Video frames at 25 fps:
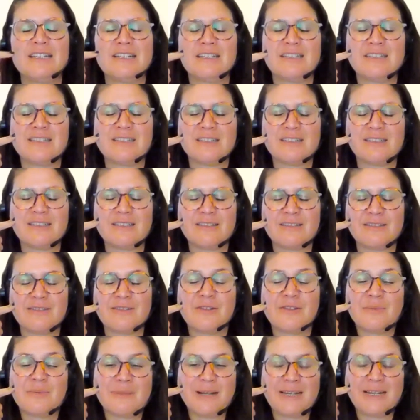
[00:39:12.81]
uh,
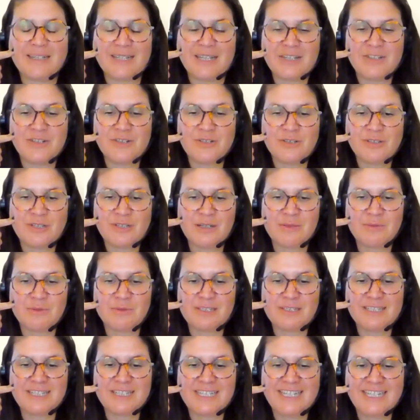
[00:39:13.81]
the manager i
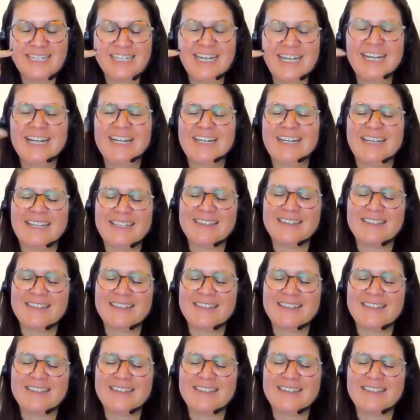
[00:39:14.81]
would say ah,